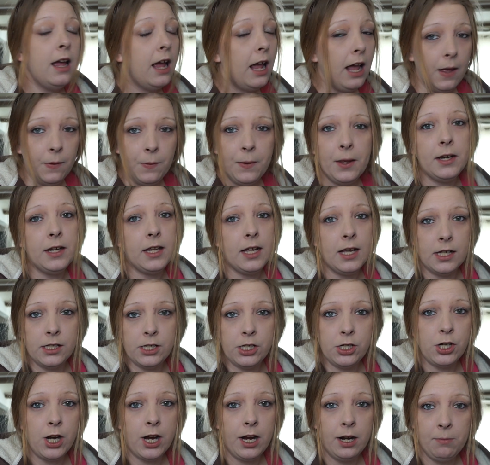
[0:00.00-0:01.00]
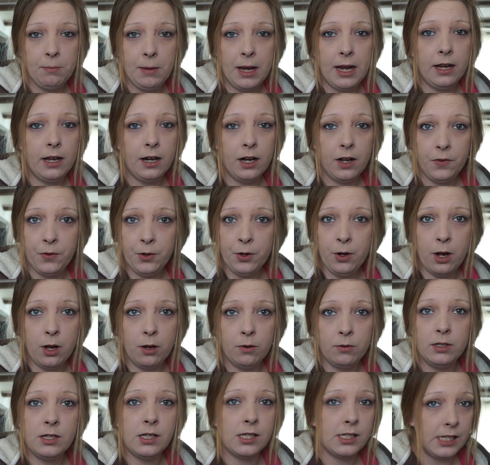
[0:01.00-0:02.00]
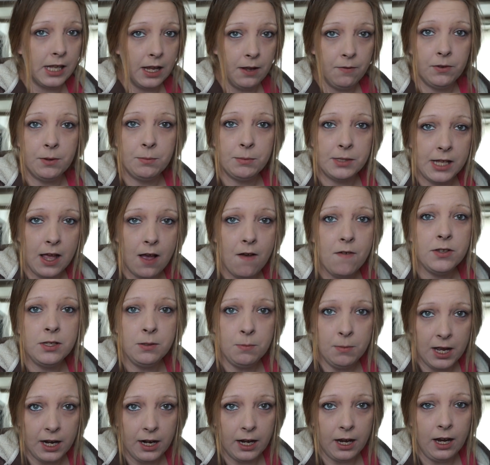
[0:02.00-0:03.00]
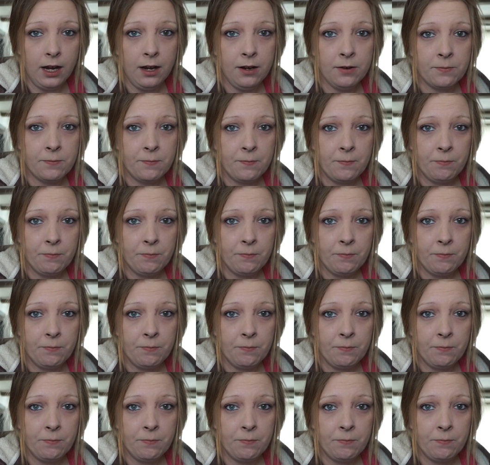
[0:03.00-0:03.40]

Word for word: And then kids try to make it on their own to save themselves money.